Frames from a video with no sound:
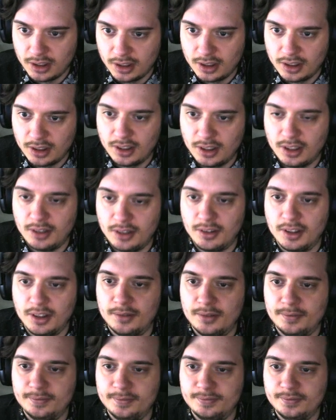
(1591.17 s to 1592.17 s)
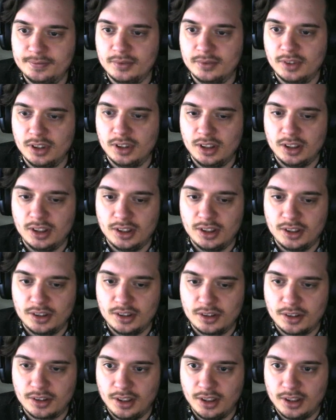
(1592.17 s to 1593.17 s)
There we go. So
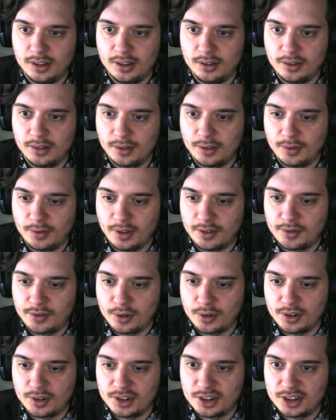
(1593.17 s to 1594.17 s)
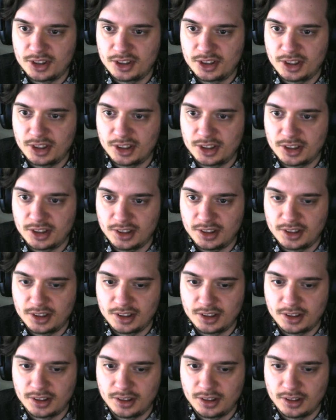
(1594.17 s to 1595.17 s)
now that we have consistent
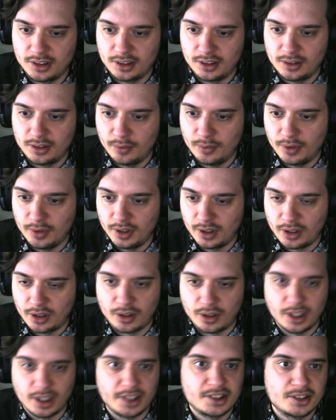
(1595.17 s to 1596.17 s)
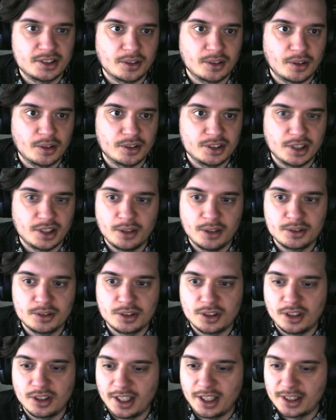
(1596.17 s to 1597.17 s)
with our light's not consistent. How is our
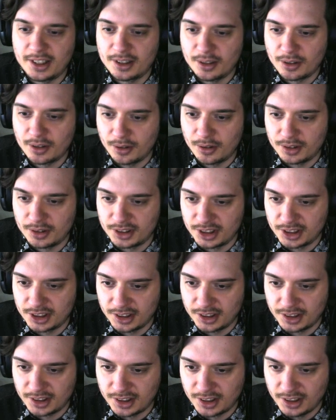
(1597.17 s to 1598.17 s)
light not consistent?